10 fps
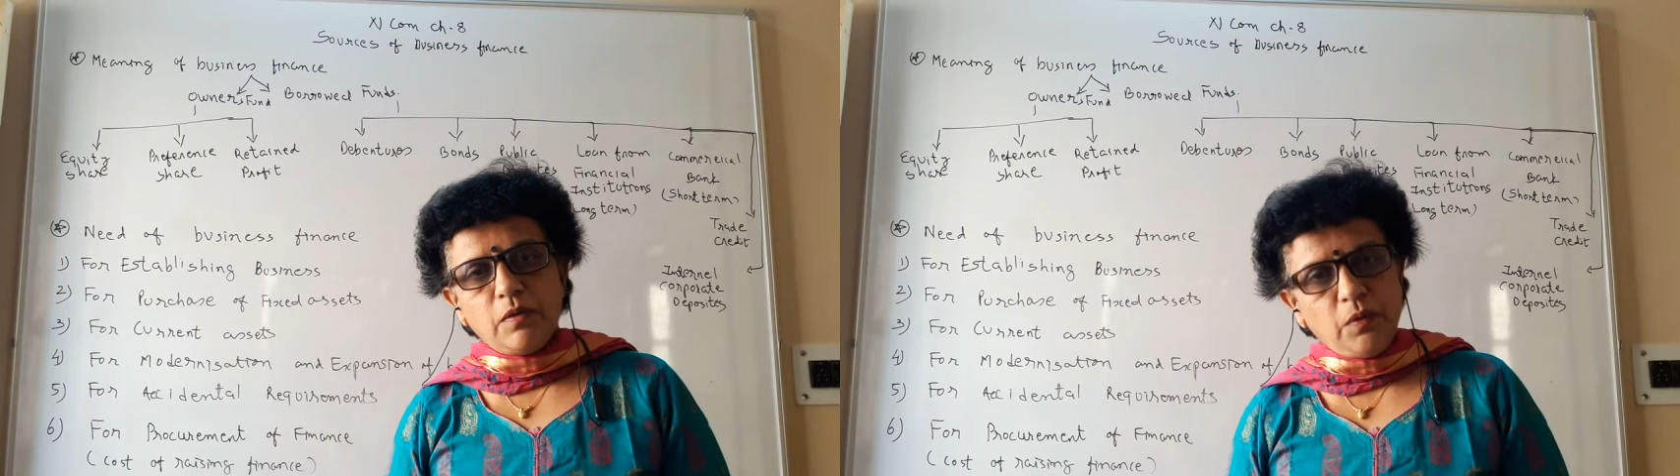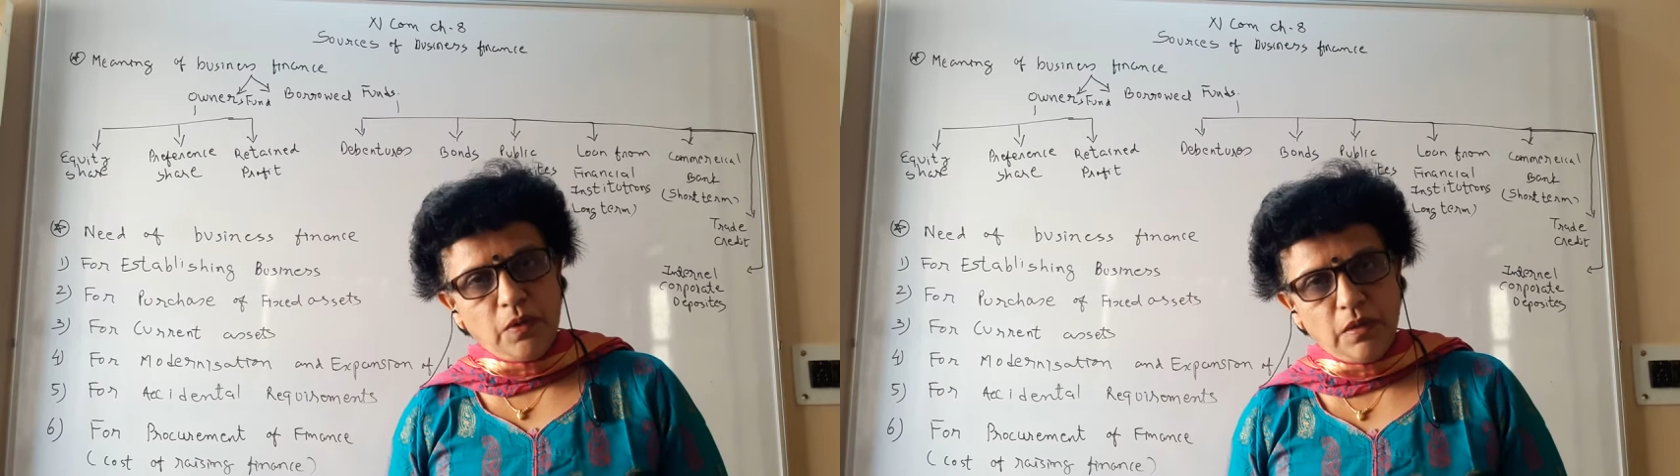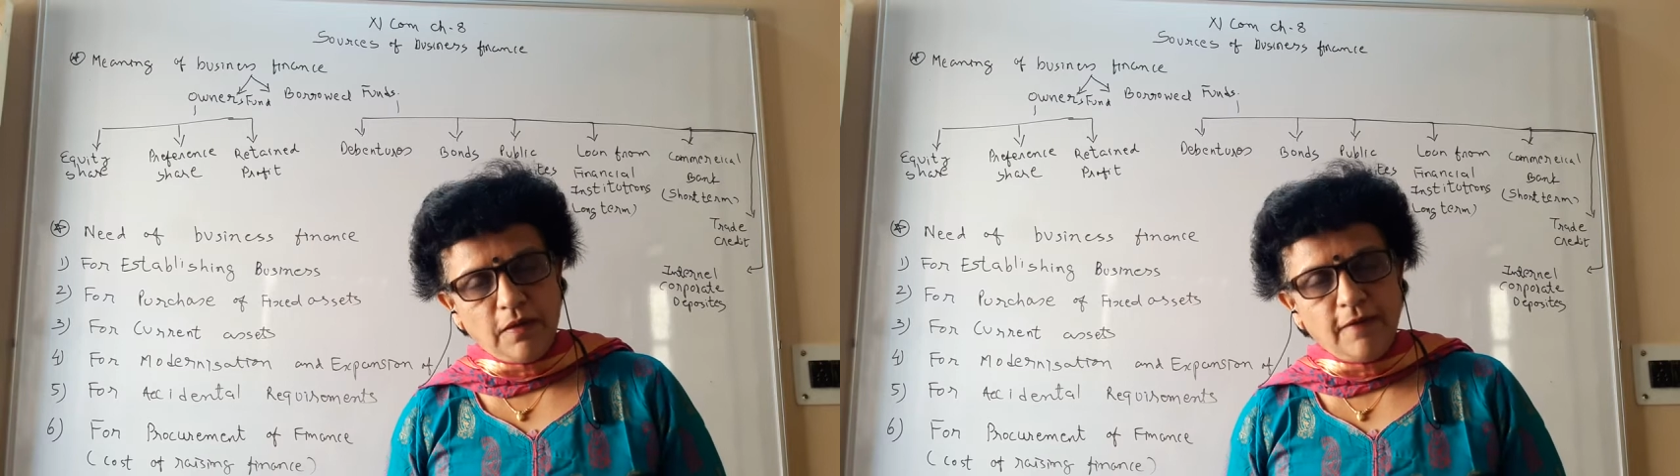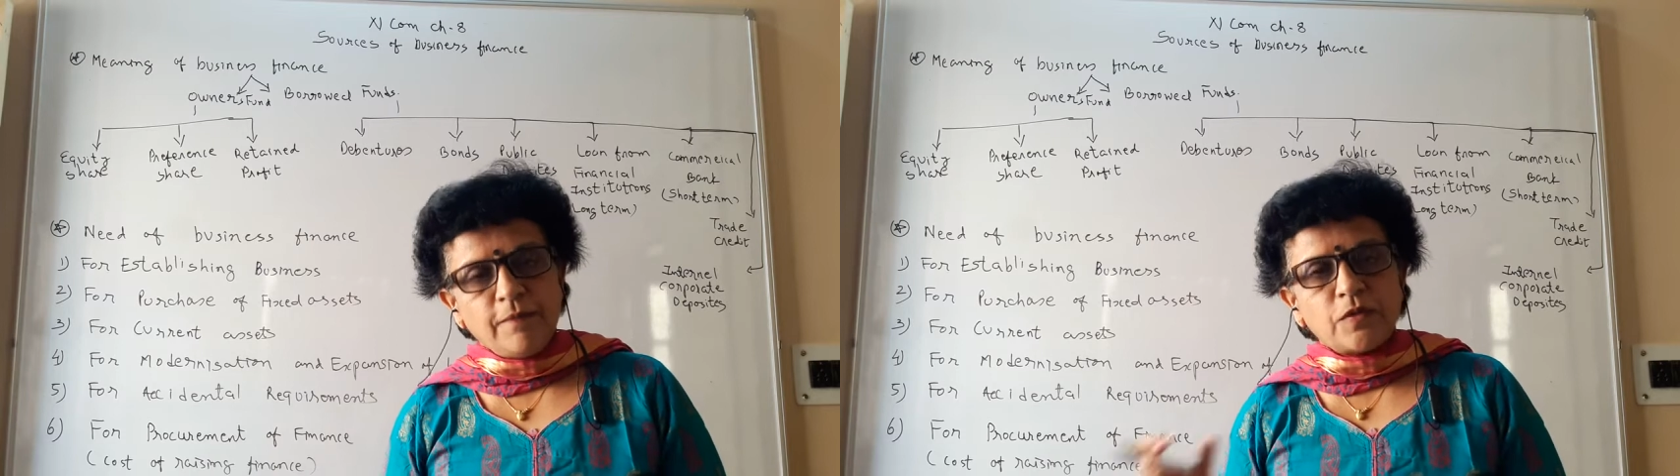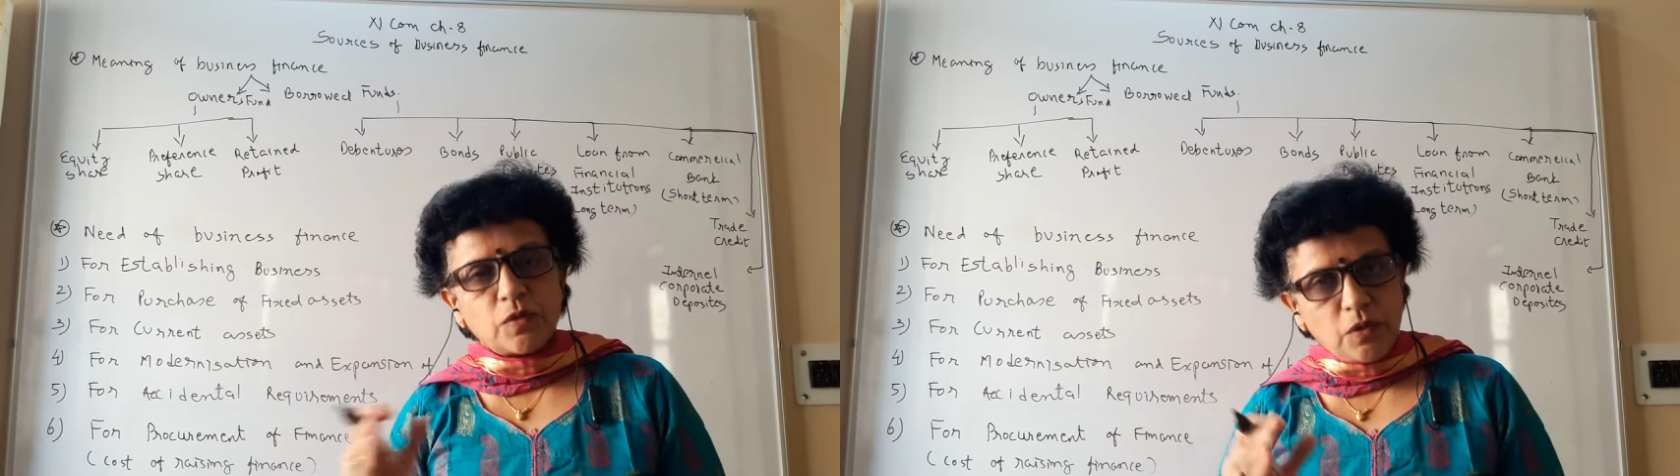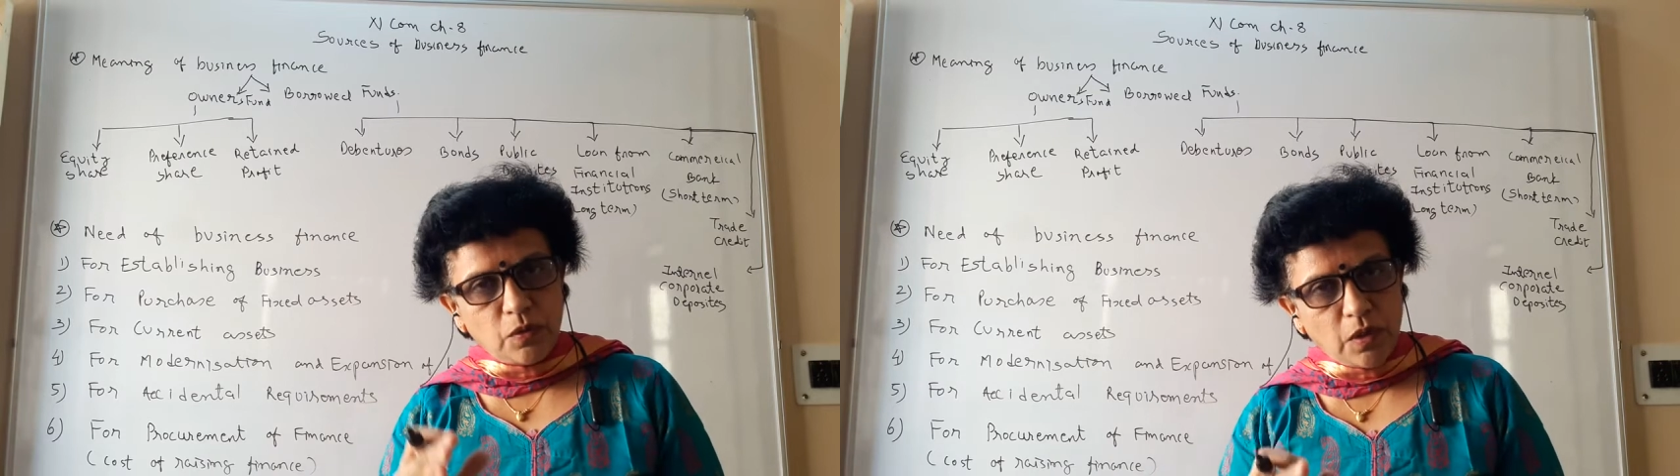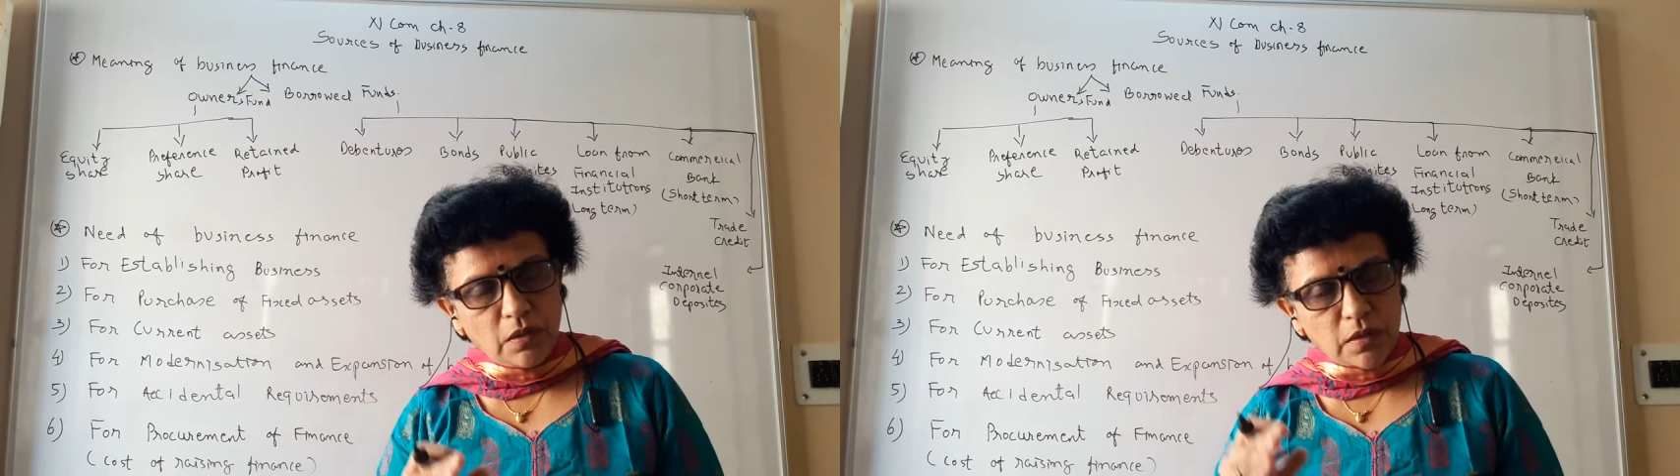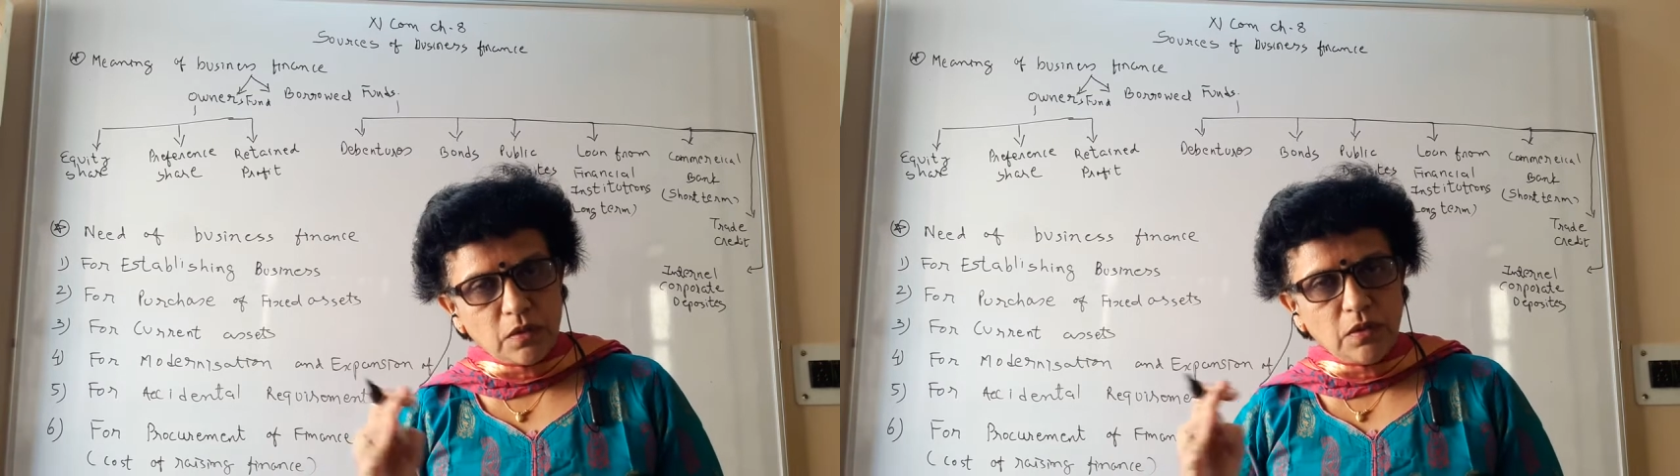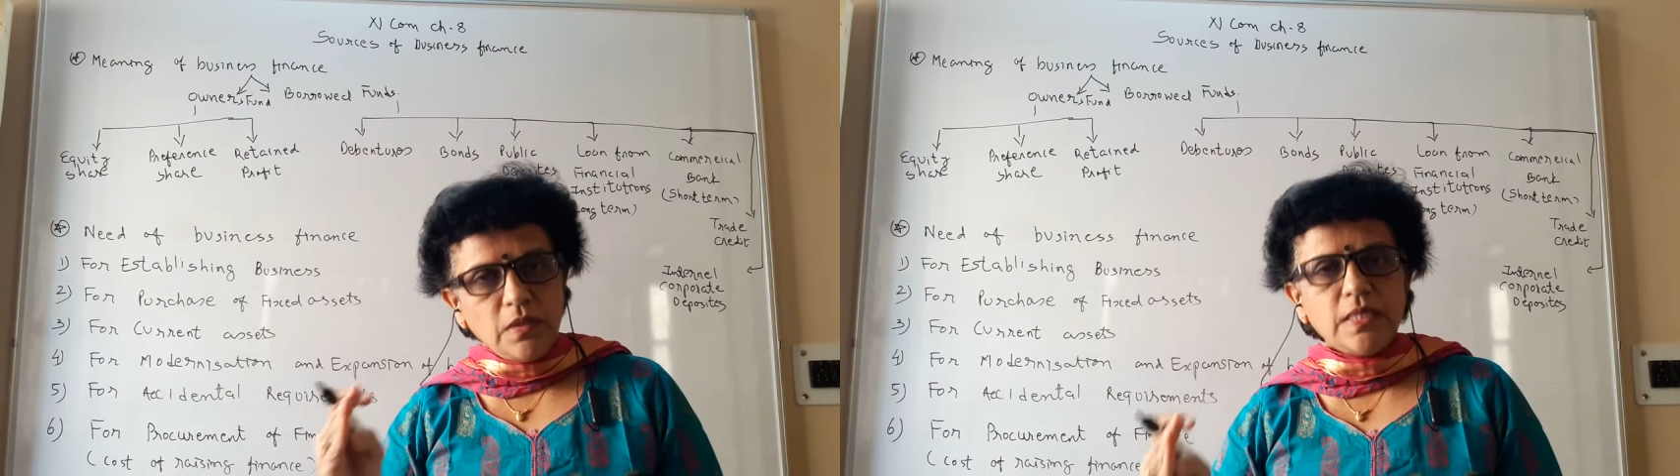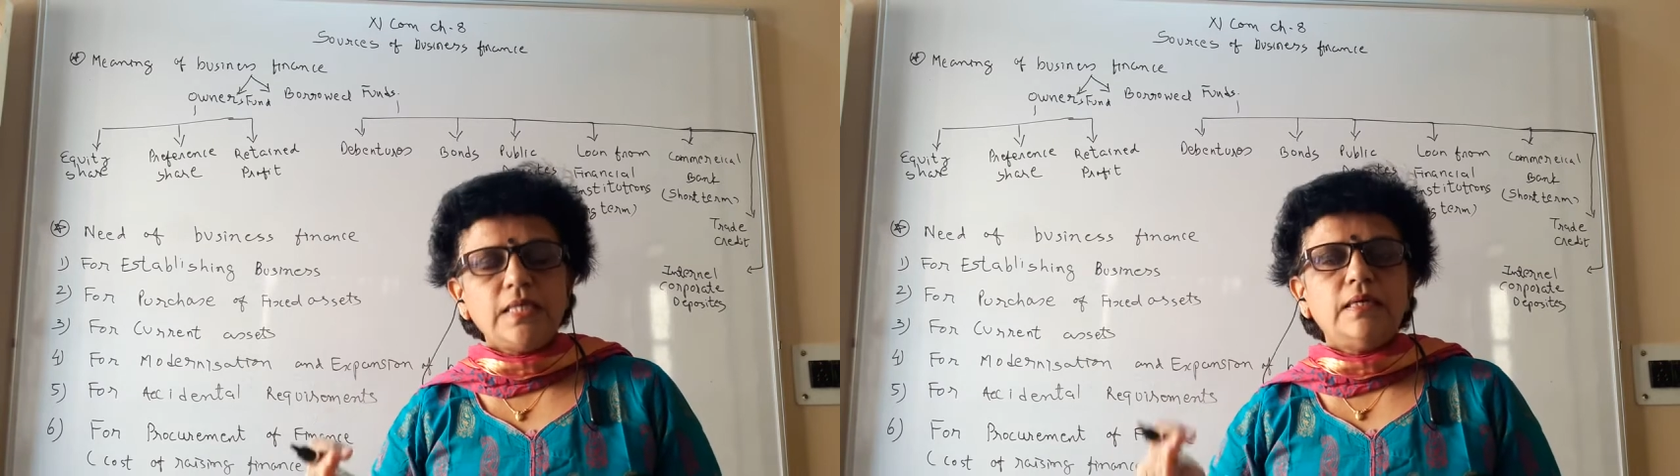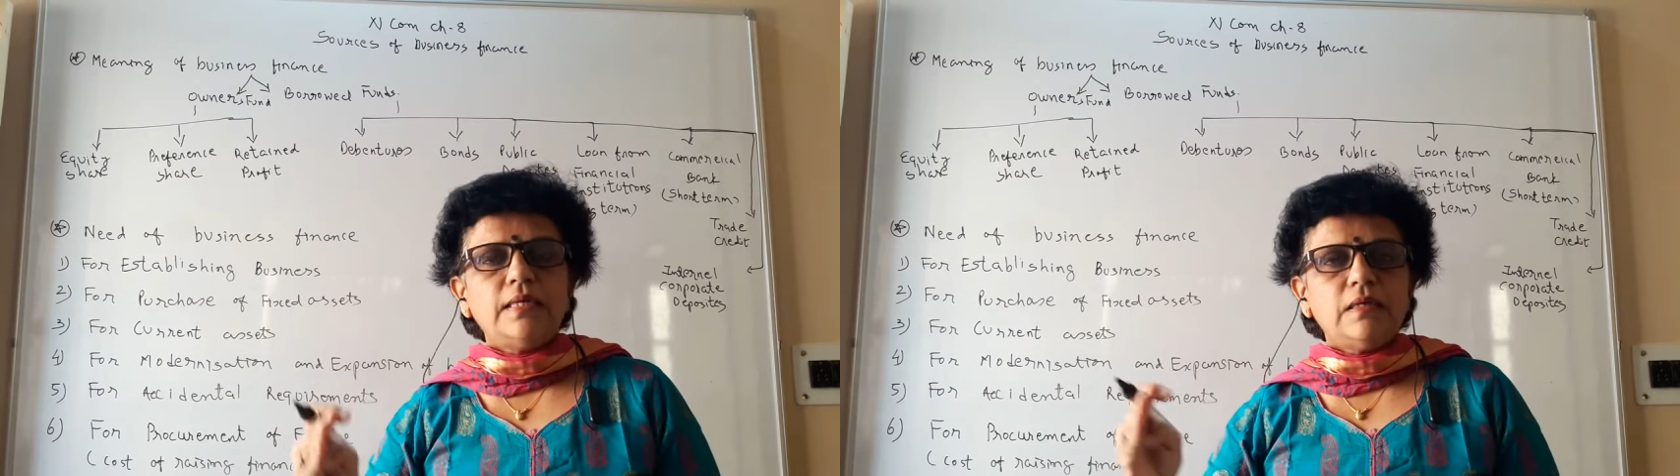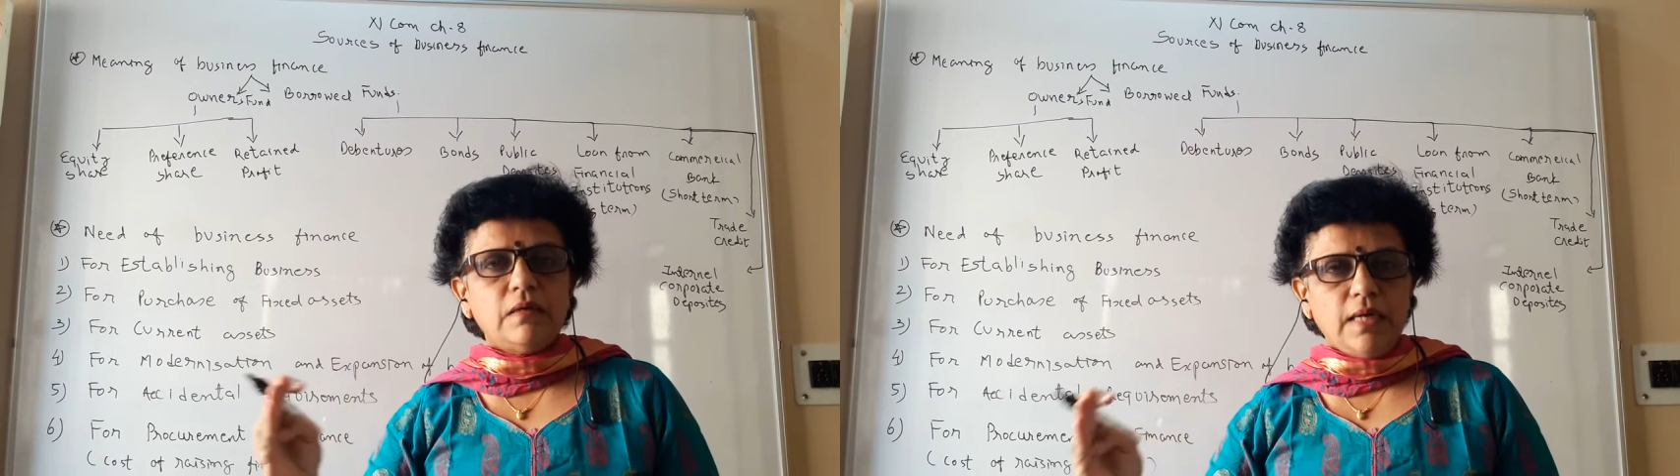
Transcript: owner. So you also need an